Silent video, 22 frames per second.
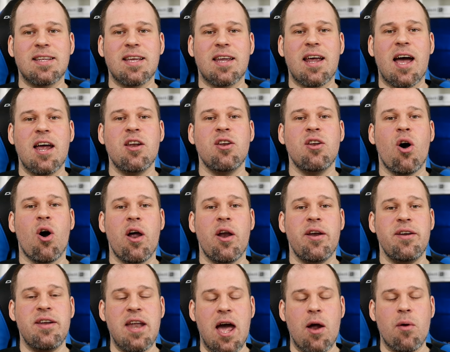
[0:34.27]
that I
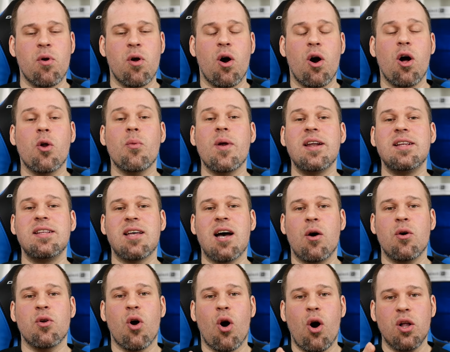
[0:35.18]
narrow already
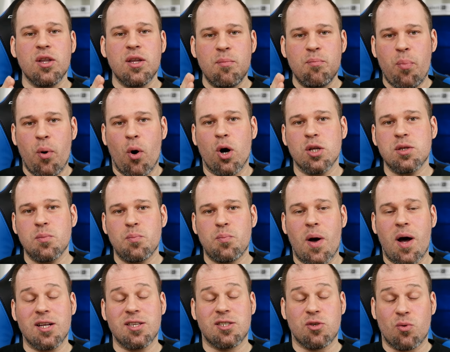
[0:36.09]
down all the important
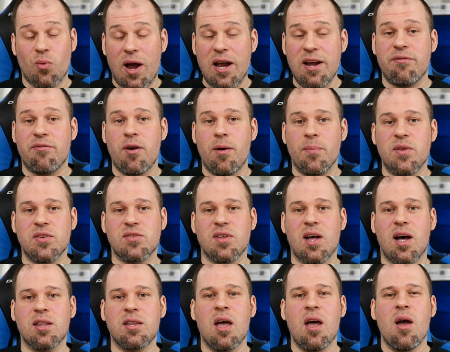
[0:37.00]
parts right from the
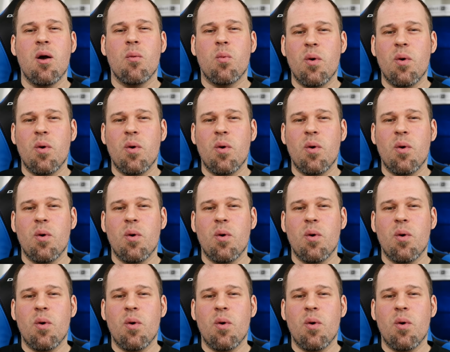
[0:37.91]
start